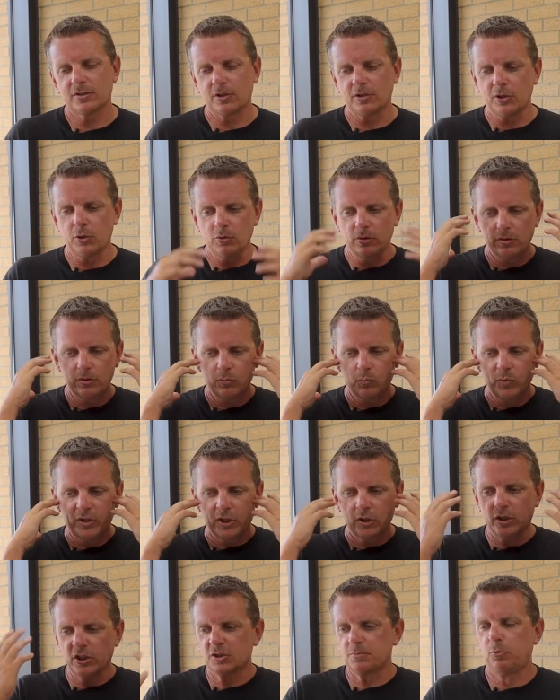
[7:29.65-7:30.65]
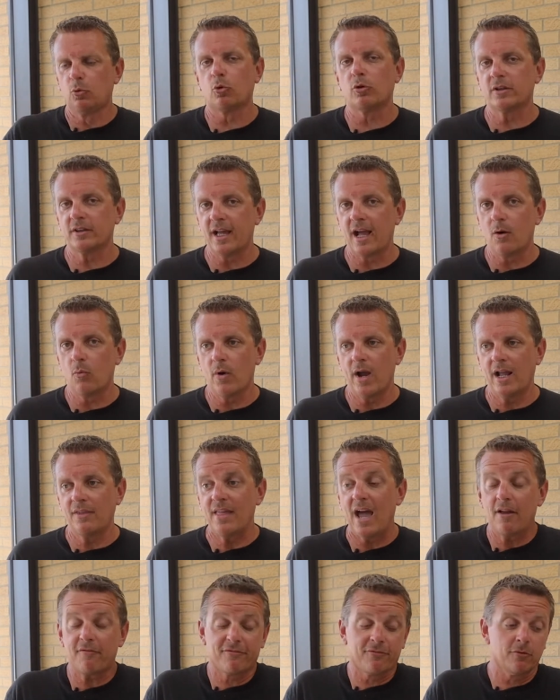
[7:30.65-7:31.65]
We can explore it that way,
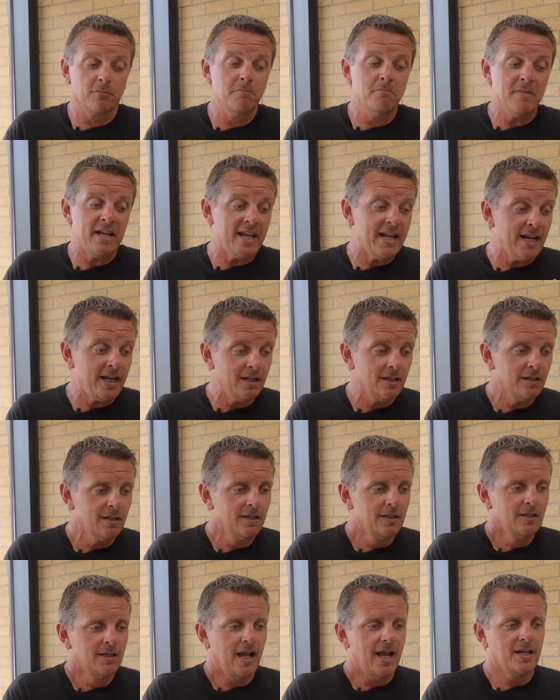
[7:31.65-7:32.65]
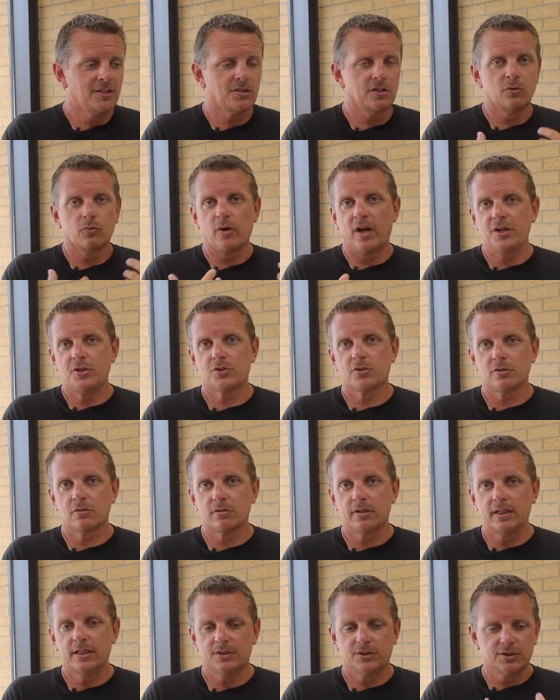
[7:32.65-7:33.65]
and that for me as an
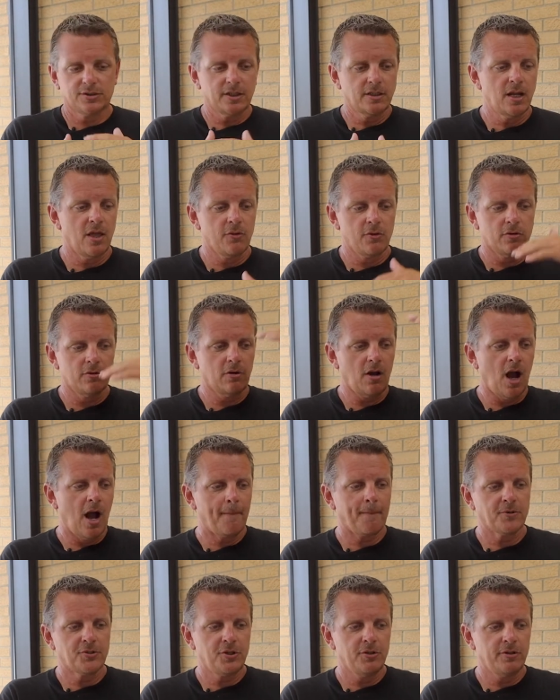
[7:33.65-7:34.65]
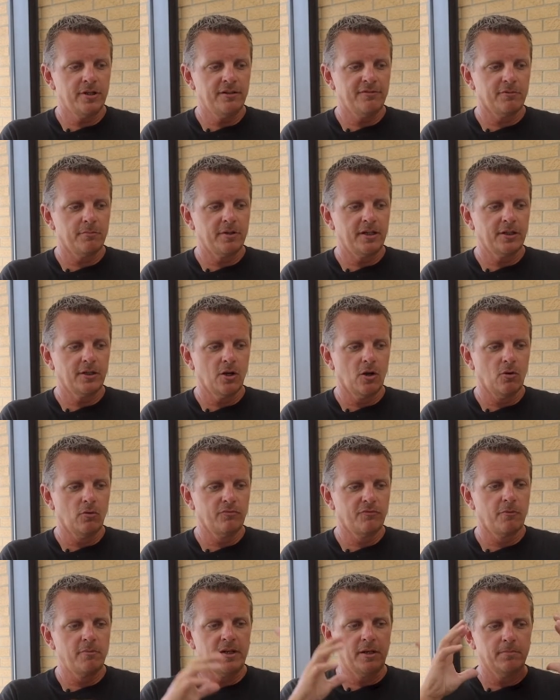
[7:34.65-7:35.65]
arranger is just another opportunity for me to be
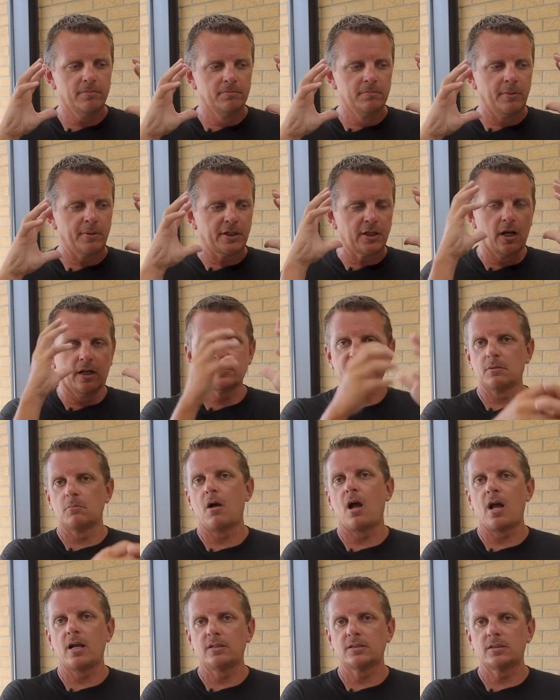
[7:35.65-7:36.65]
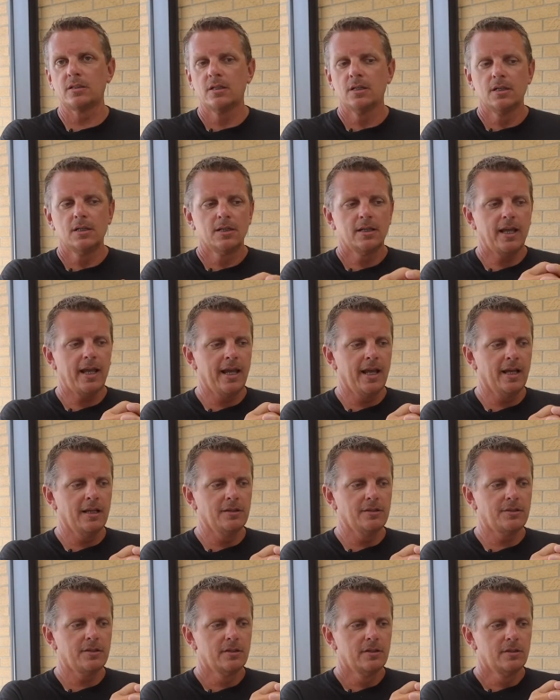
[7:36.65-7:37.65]
able to customize
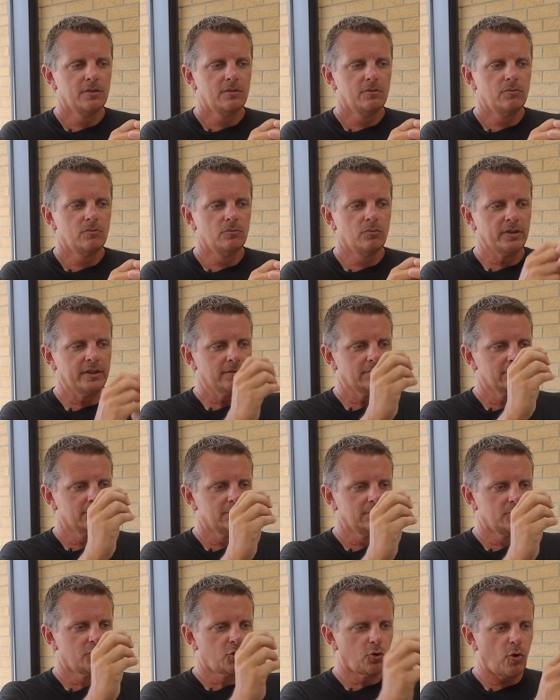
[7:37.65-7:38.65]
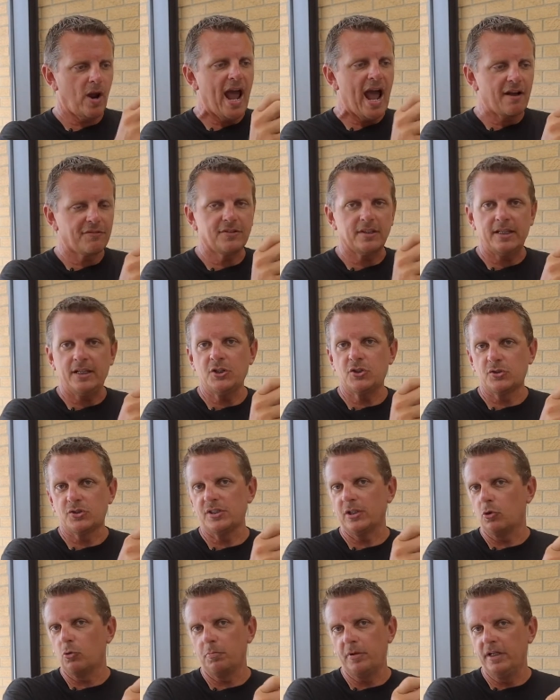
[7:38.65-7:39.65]
and really craft each
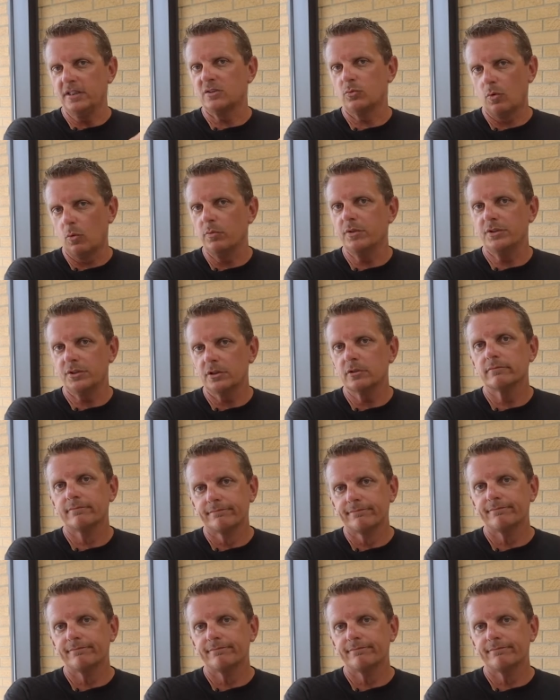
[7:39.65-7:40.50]
single piece of what we do.